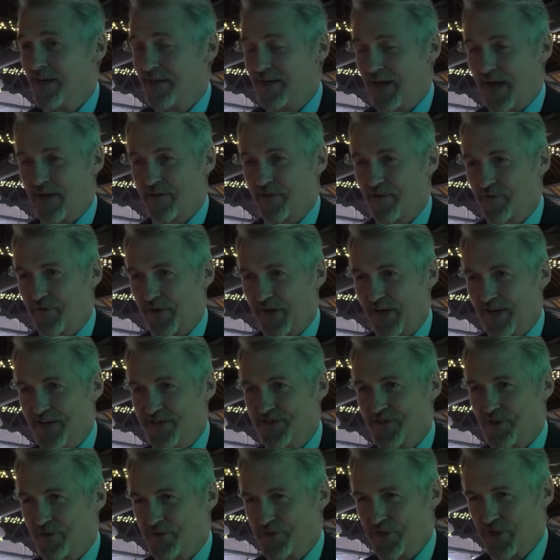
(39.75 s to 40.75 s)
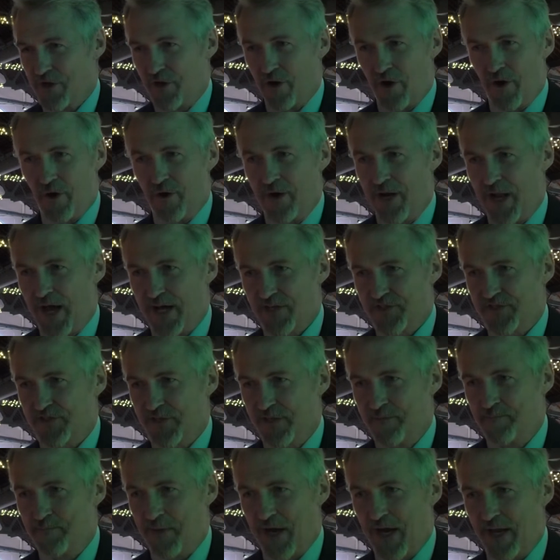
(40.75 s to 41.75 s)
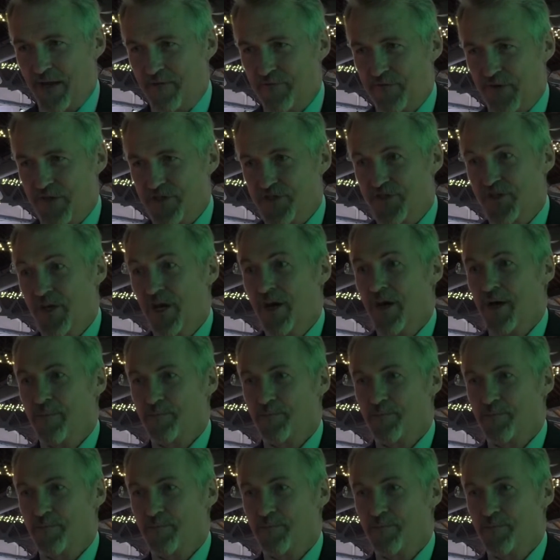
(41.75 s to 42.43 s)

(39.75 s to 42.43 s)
The other thing is those long-lasting benefits.